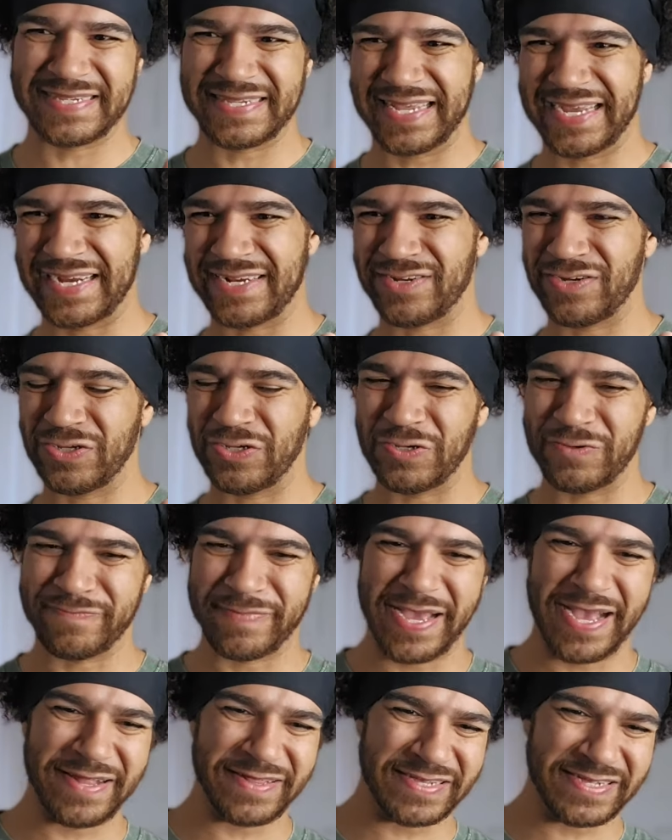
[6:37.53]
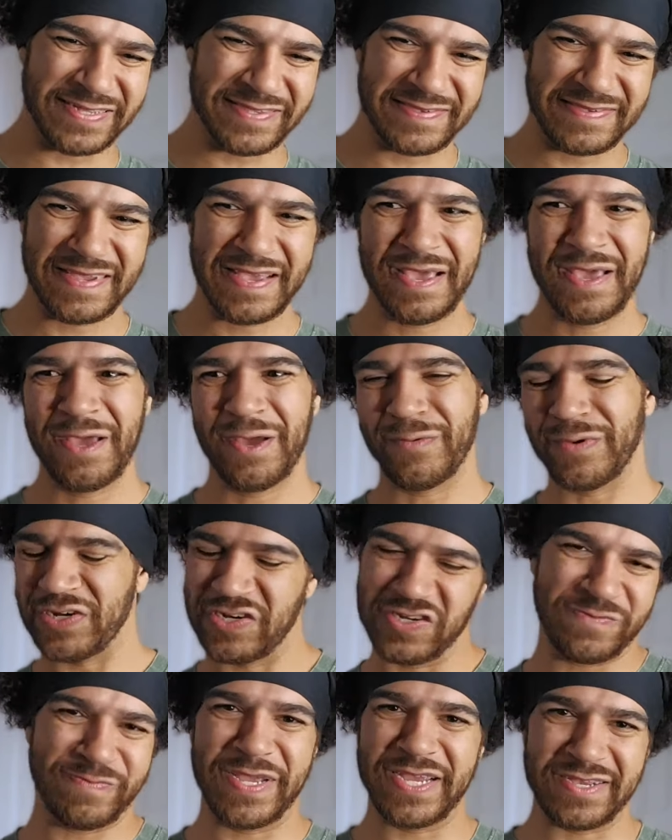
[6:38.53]
Like, do you balance, we
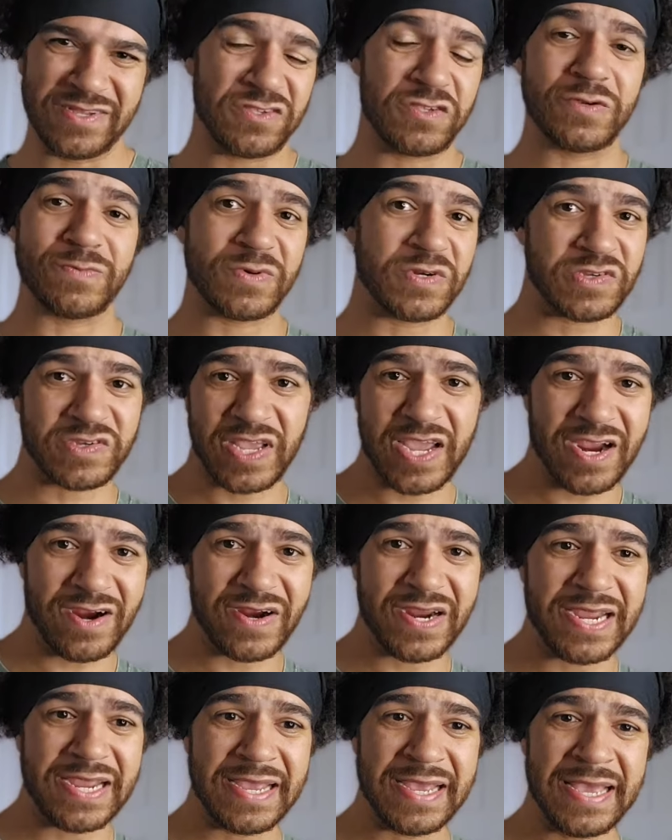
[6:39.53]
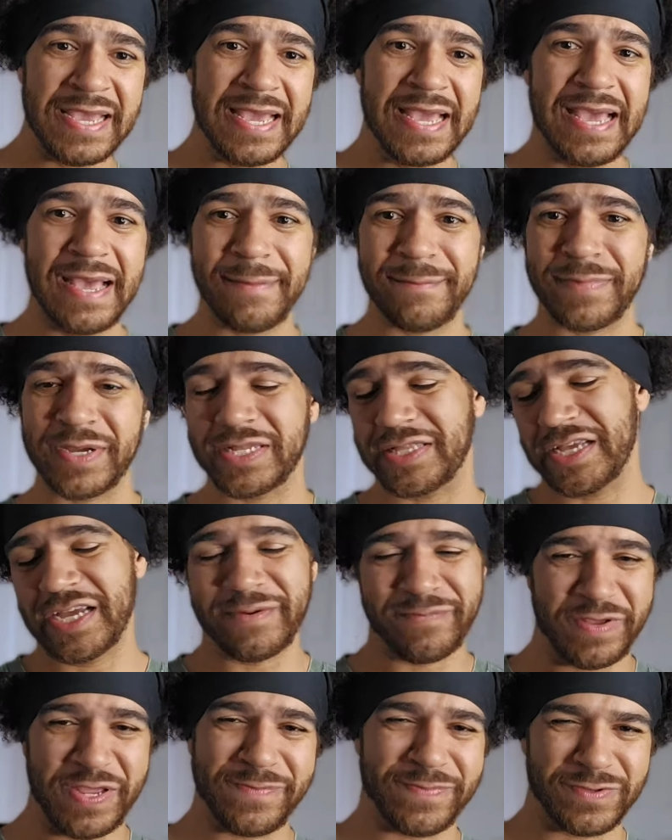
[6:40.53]
just make it super scary, but then
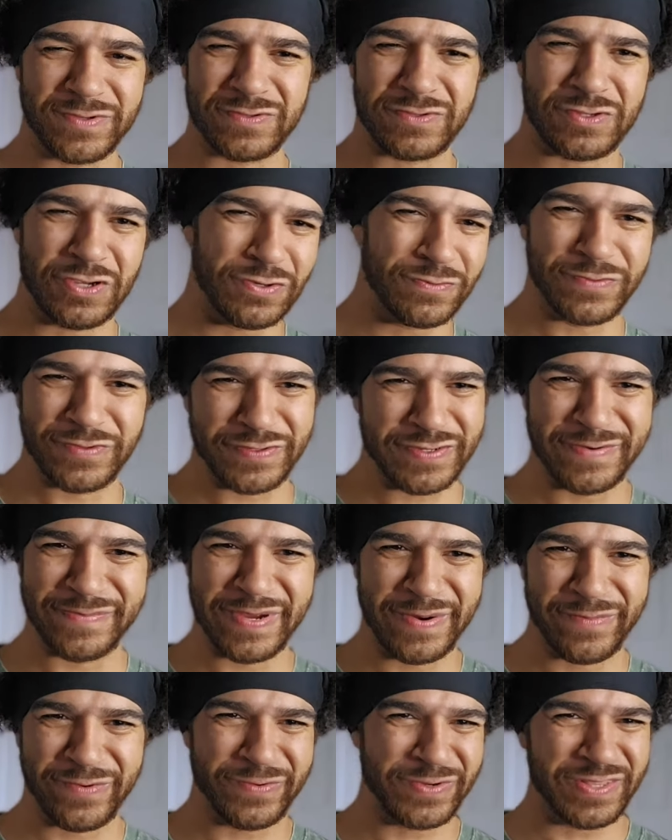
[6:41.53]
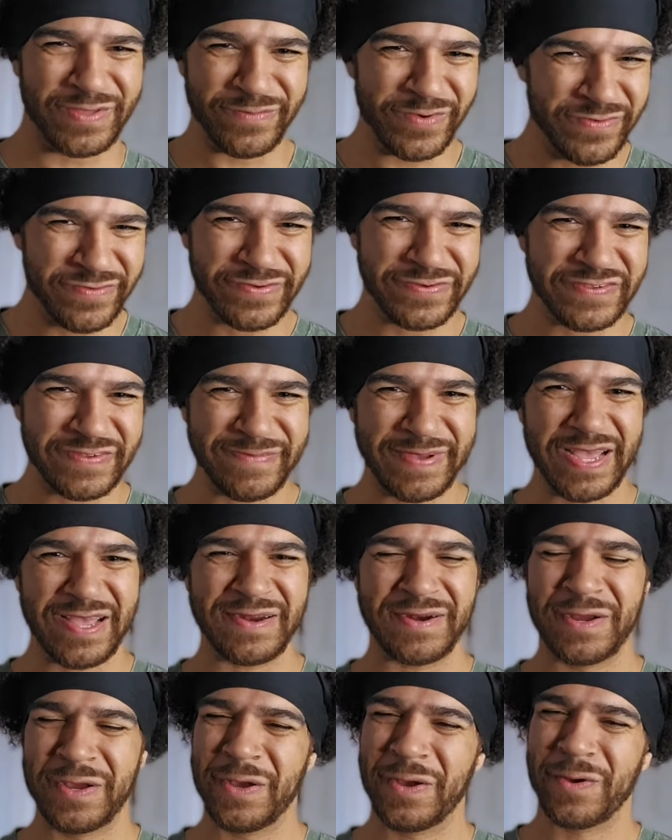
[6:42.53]
people don't really remember what the movie was about?